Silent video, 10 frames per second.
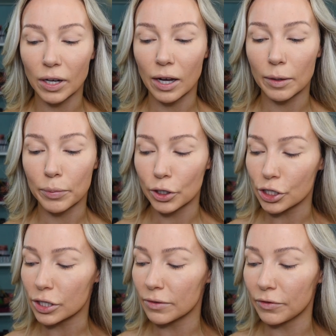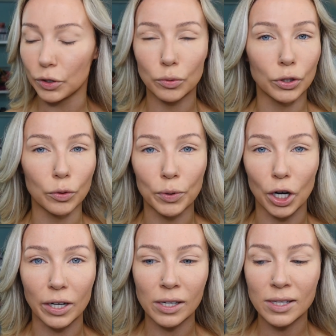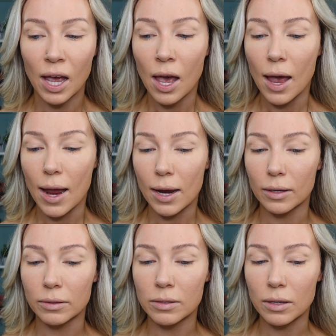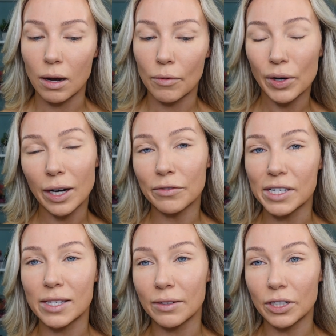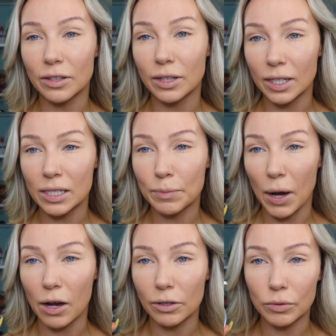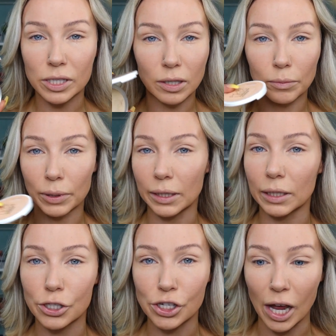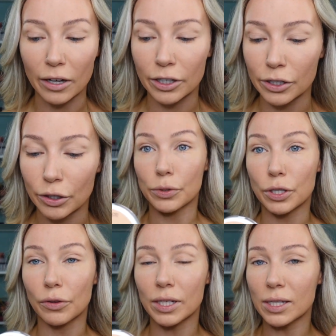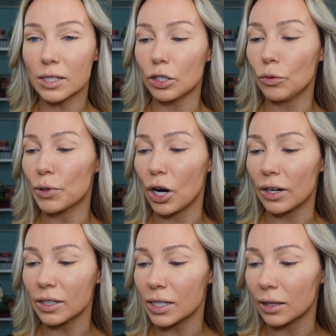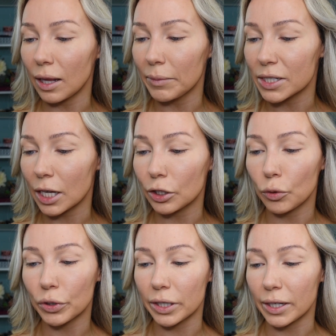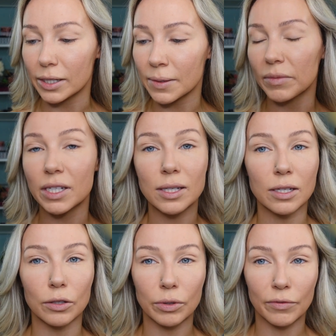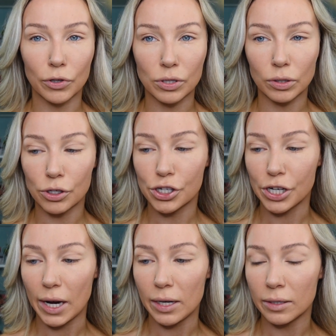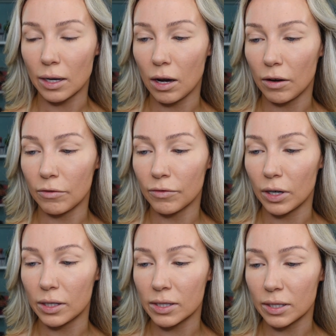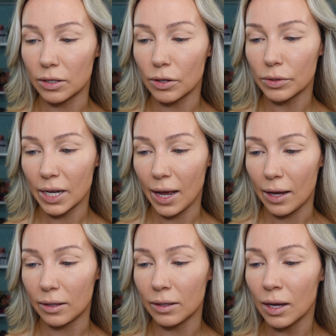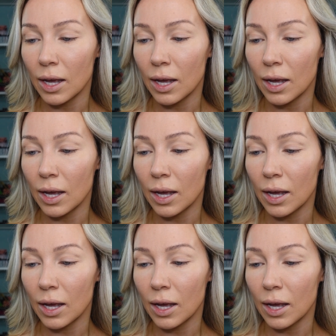I purchased few new products, and when I received it, this powder was completely shattered. So this is a new product, and let me tell you what it is. This is a universal shade of 010.